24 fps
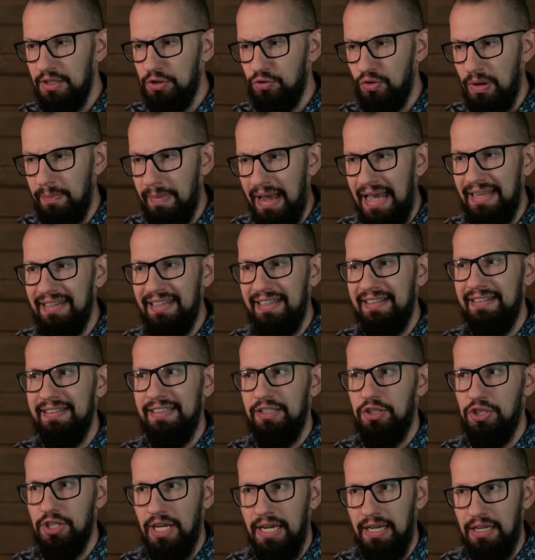
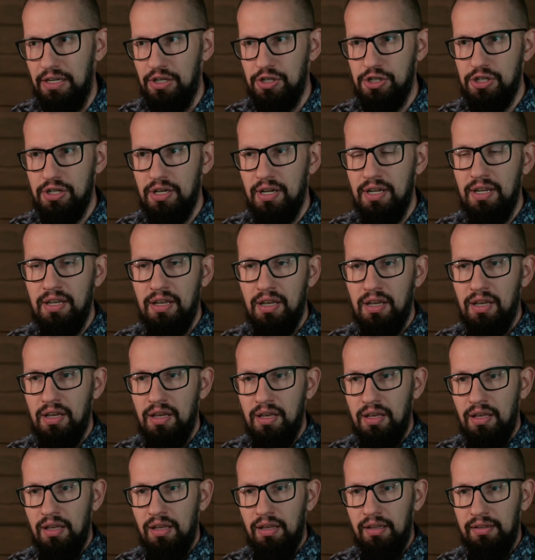dramatically change
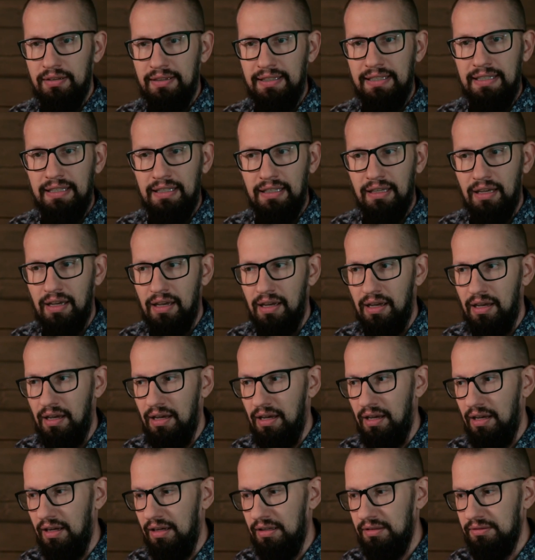
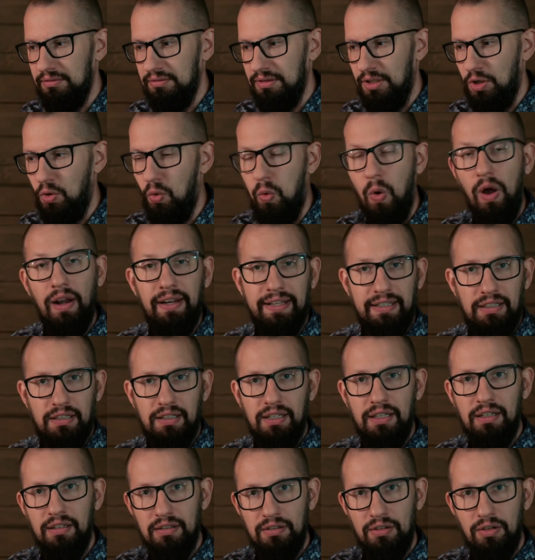the
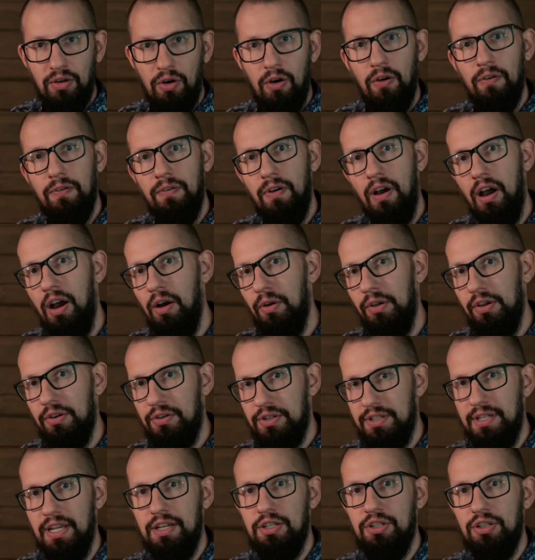quality of how
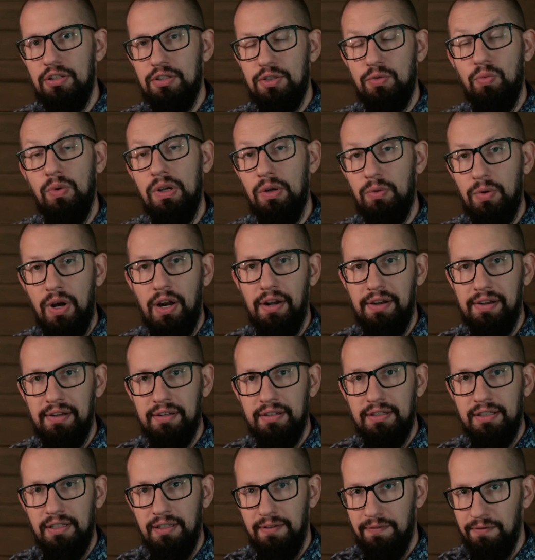your sessions will
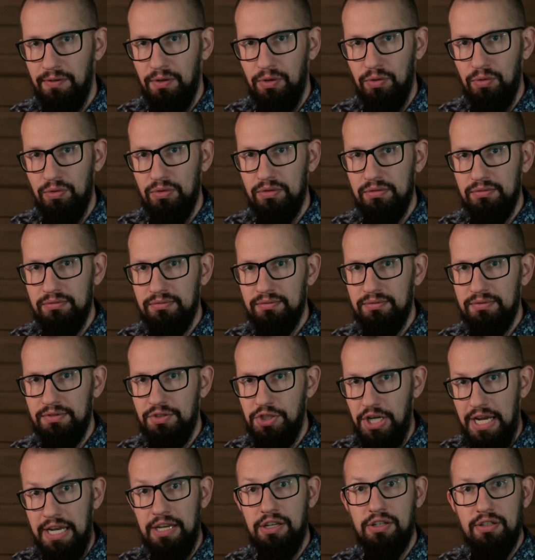run if you
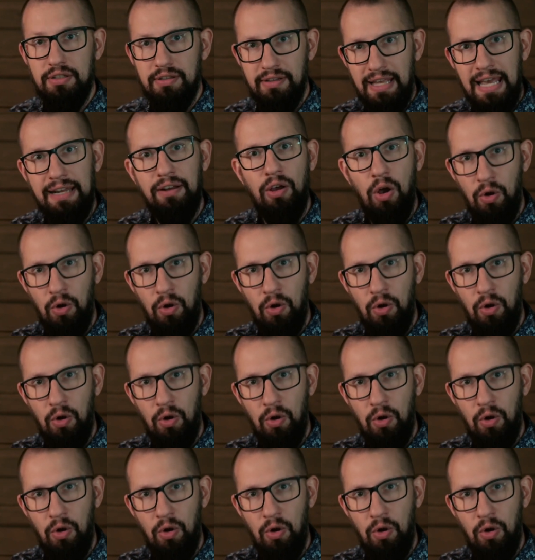change that